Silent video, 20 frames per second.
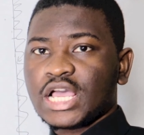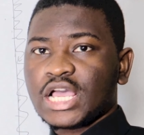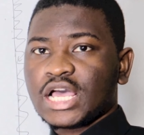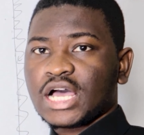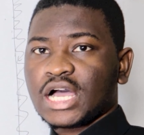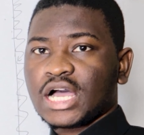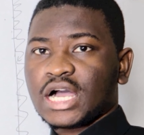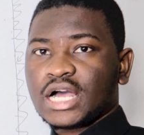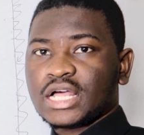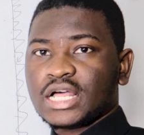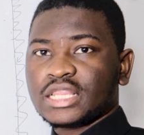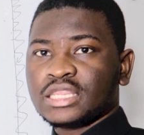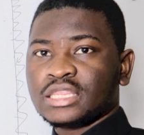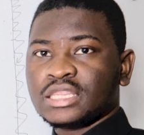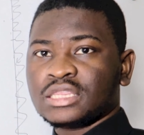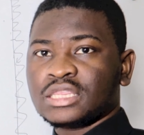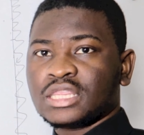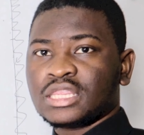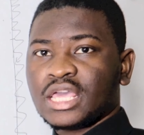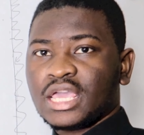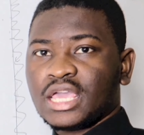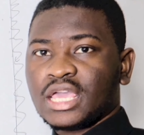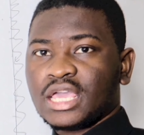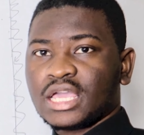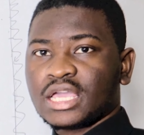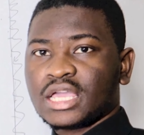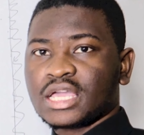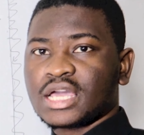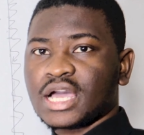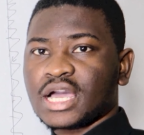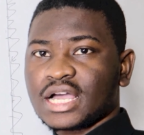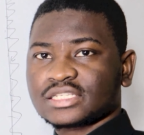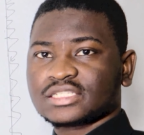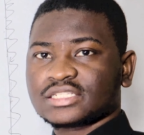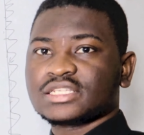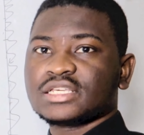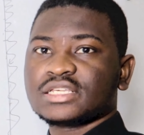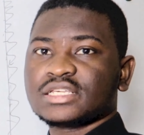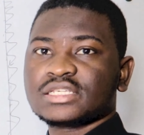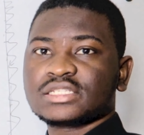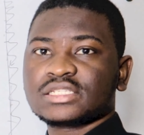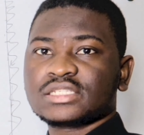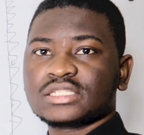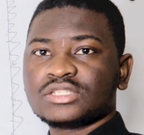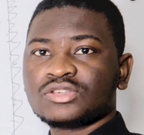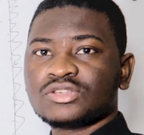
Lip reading: the gases